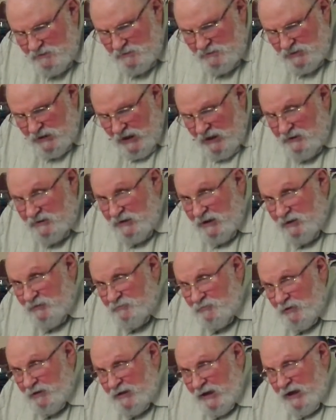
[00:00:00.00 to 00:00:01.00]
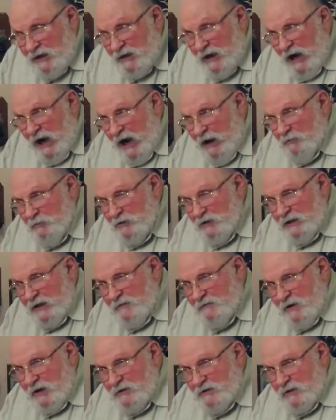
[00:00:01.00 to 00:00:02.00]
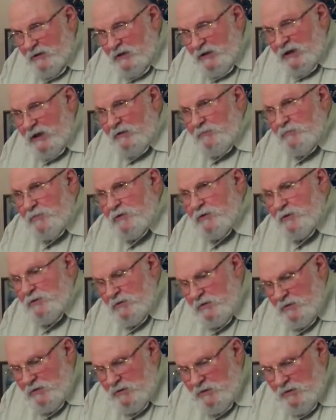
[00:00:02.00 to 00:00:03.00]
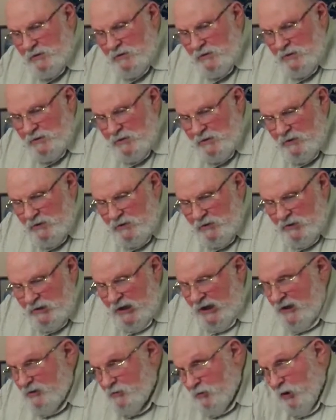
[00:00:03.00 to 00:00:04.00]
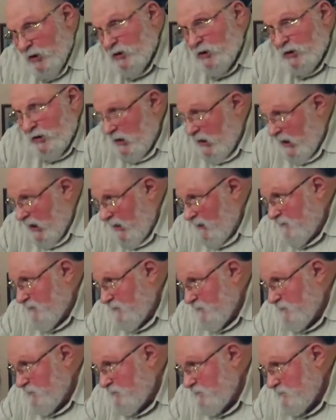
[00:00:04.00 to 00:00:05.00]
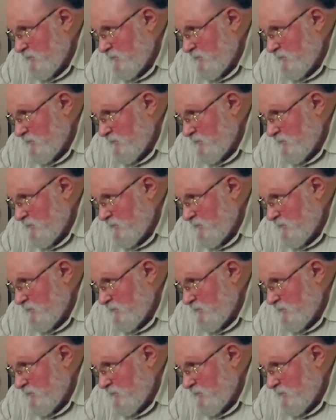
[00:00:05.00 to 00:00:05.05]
John 10, 28, I will give unto them eternal life.